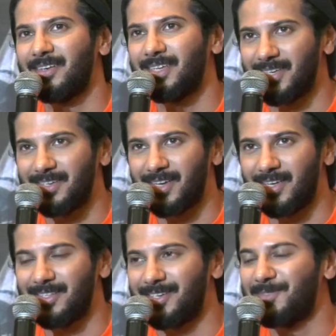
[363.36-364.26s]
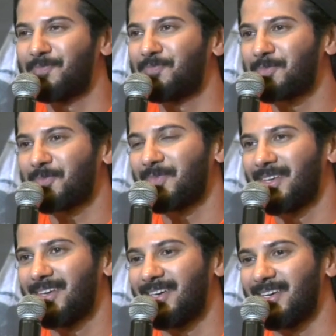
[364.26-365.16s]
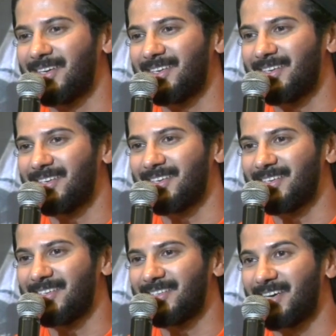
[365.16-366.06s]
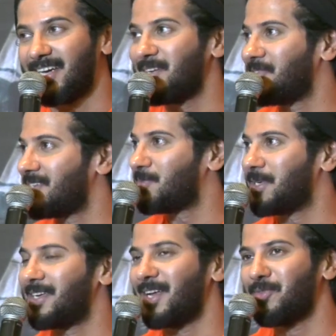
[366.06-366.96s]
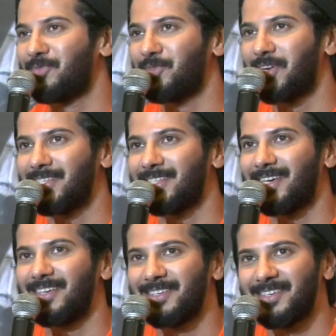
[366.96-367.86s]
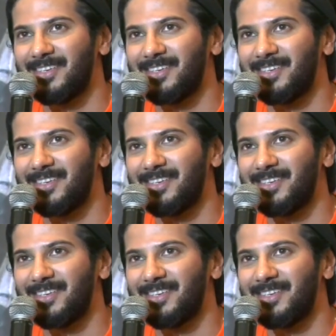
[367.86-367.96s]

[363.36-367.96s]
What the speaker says: in Andhra. And I have a special love for Vizag.